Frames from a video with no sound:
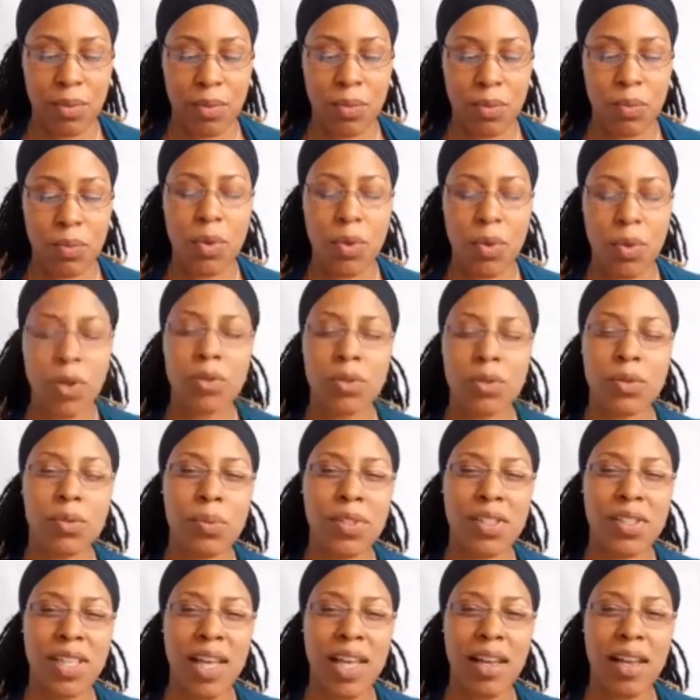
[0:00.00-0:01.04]
What was
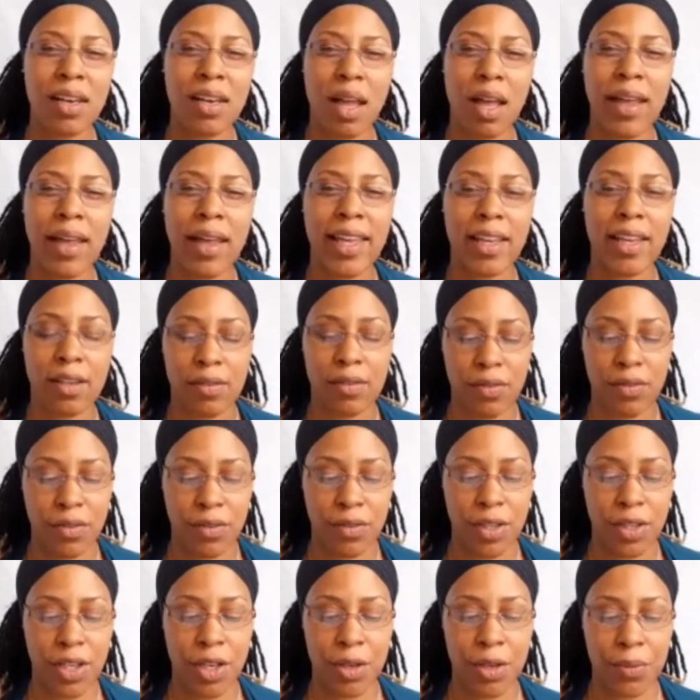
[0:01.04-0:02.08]
that like for
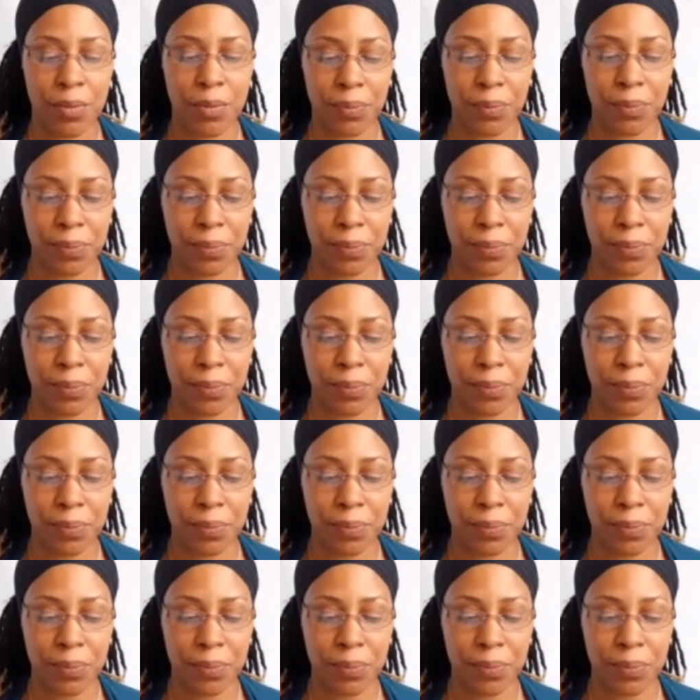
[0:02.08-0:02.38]
you?